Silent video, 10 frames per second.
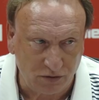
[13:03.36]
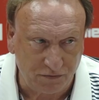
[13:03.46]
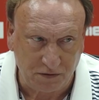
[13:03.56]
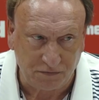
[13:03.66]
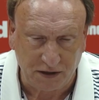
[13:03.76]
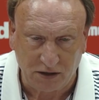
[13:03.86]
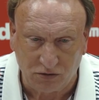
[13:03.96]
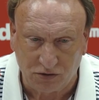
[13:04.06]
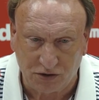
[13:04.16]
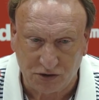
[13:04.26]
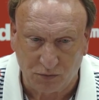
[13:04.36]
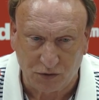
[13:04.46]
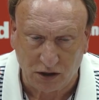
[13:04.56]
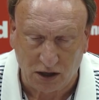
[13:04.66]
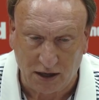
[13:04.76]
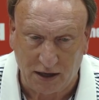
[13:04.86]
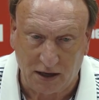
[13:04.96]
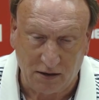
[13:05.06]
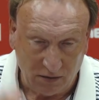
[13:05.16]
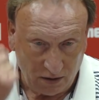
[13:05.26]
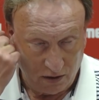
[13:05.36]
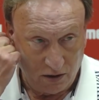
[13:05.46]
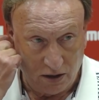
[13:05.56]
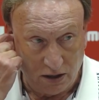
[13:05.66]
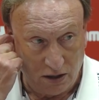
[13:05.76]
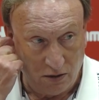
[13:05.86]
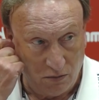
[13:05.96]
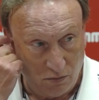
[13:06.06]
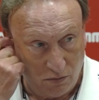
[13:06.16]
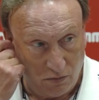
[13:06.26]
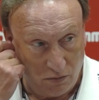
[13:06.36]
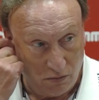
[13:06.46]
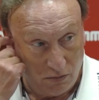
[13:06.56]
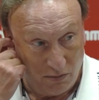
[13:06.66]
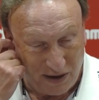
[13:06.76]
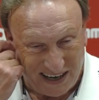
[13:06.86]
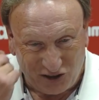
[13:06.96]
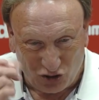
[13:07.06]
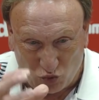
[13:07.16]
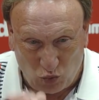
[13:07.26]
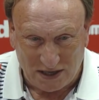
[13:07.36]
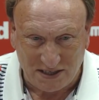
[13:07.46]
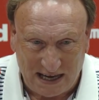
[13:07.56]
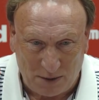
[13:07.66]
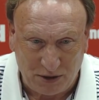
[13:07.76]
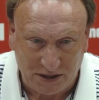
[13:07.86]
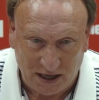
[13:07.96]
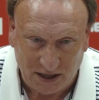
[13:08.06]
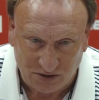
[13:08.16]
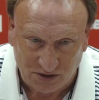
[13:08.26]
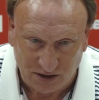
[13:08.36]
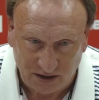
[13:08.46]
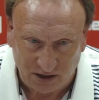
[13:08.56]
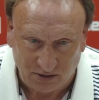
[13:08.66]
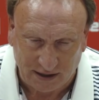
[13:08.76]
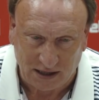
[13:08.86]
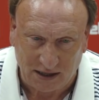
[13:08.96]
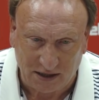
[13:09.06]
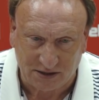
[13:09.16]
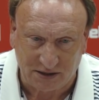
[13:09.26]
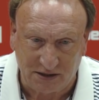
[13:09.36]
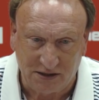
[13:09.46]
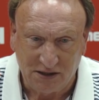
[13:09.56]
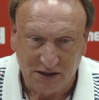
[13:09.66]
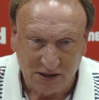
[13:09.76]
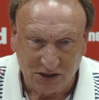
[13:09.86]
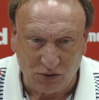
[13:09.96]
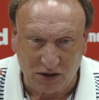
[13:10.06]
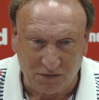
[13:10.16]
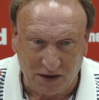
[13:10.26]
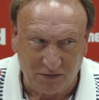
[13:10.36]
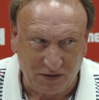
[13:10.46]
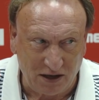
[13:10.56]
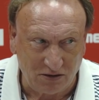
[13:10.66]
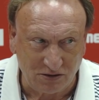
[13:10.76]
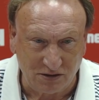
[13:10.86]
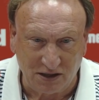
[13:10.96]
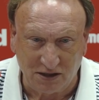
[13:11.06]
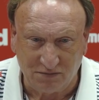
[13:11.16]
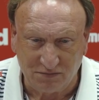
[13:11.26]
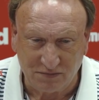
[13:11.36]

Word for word: were fifteen hundred, something like that. Um, but it just whets the appetite, doesn't it? You know, I'd like to see twenty five thousand here,